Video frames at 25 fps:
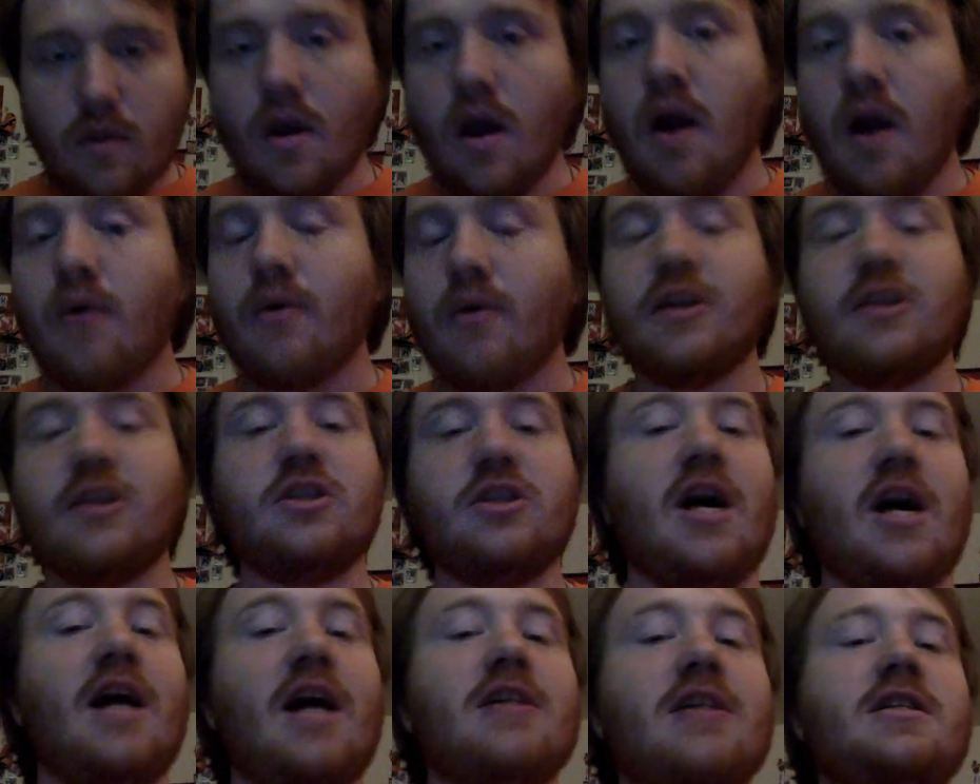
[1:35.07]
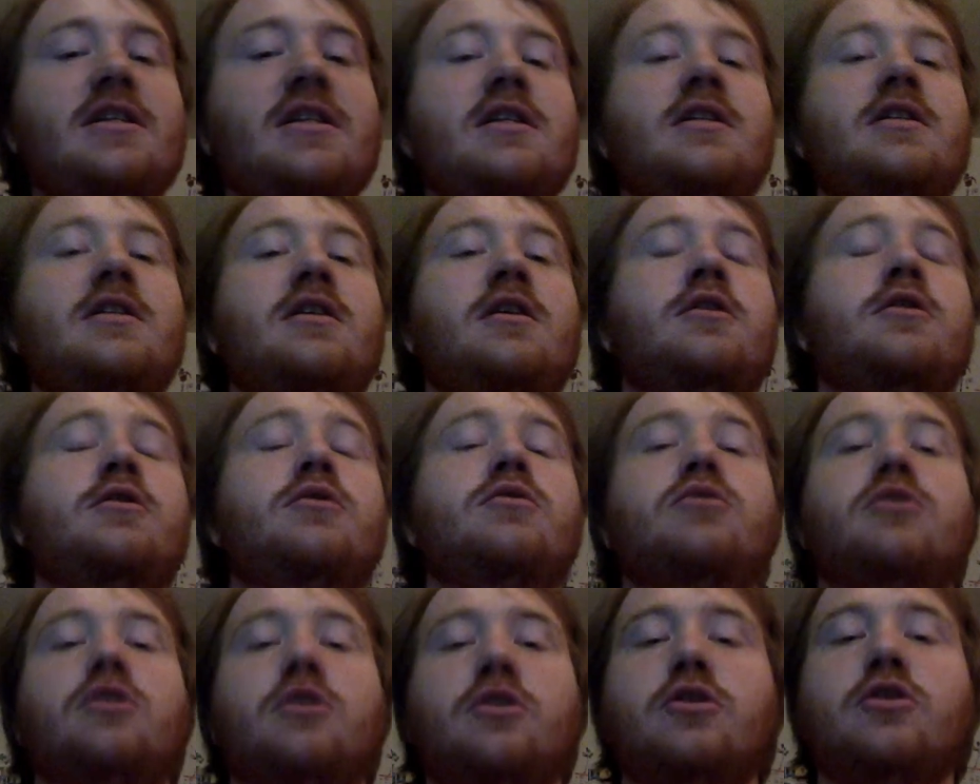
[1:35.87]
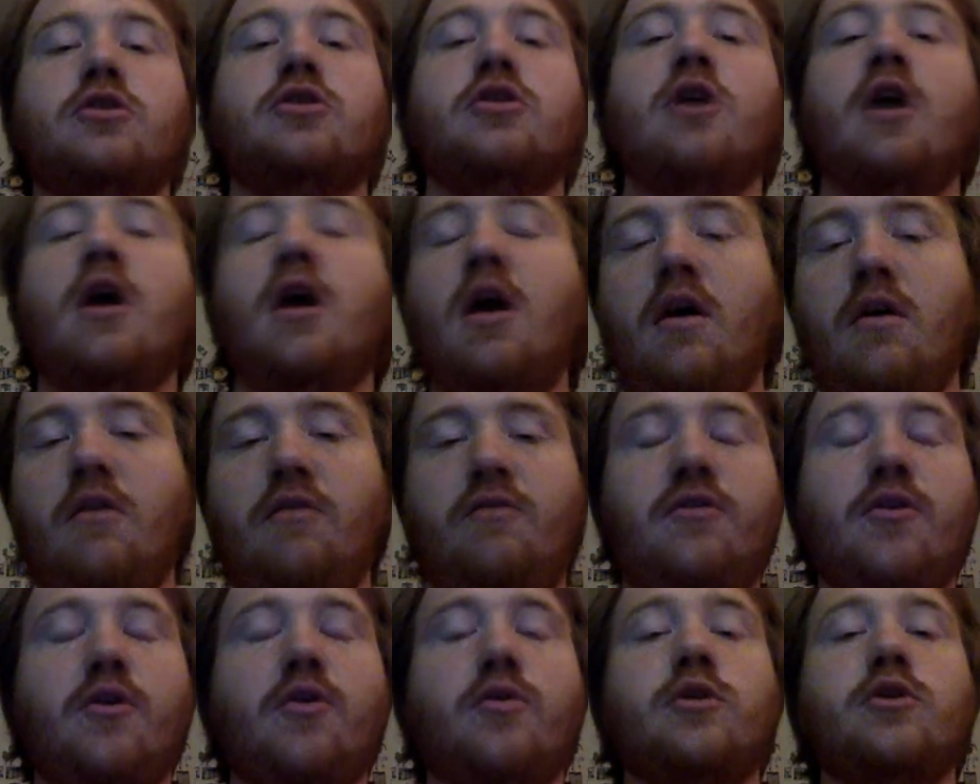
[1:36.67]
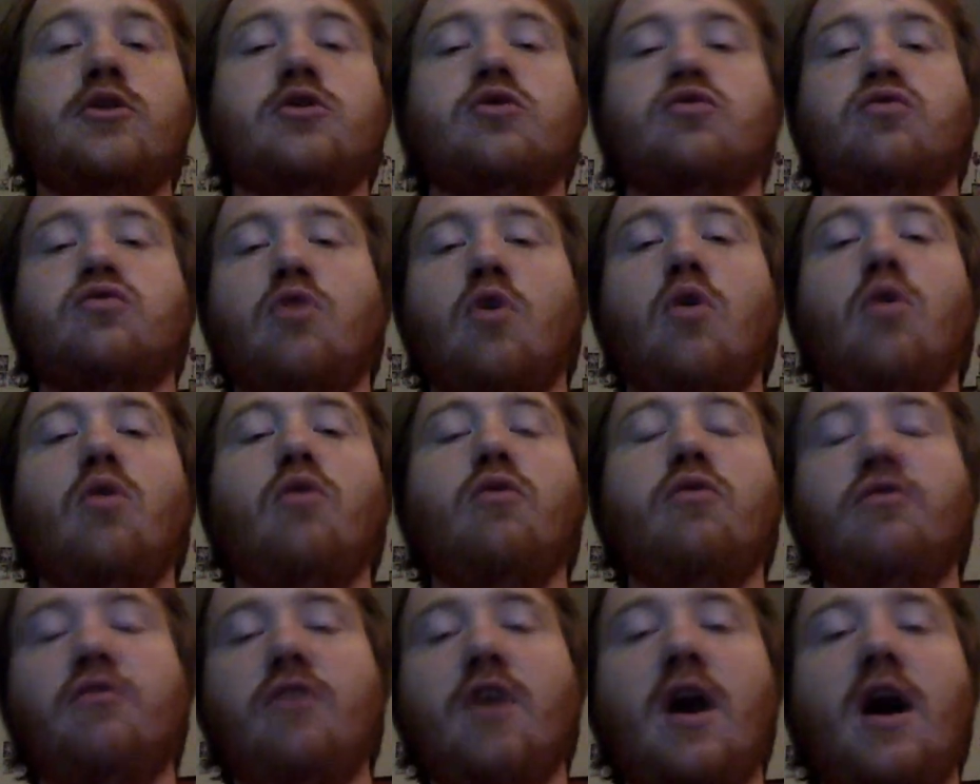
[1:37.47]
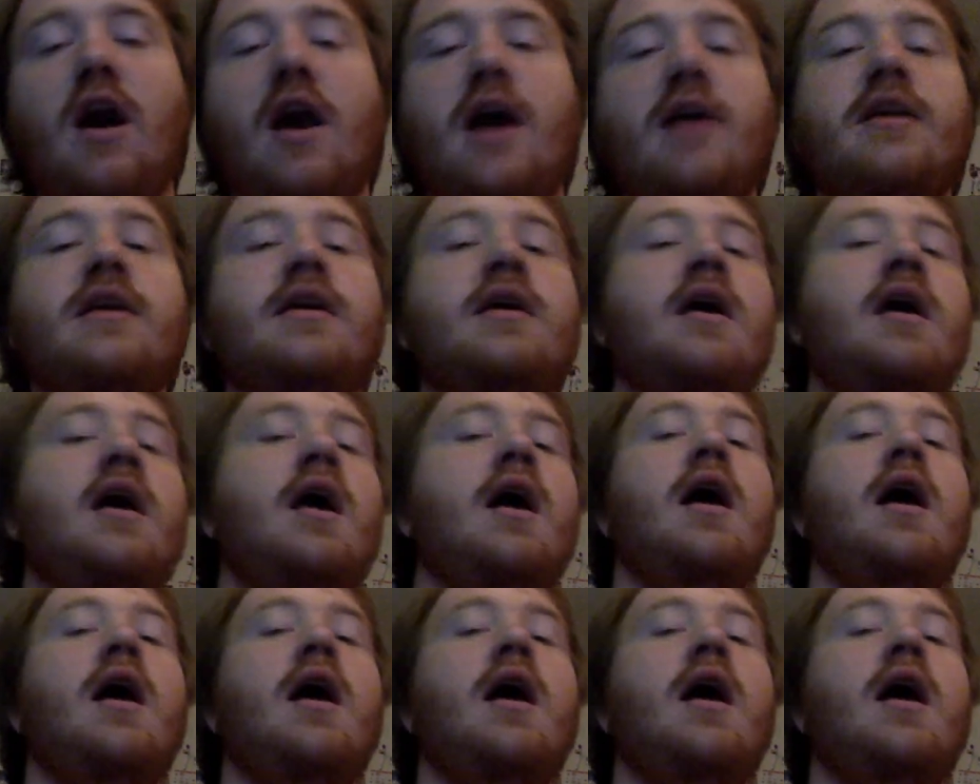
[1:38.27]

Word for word: Eric Johnson continues to just fill his role fine.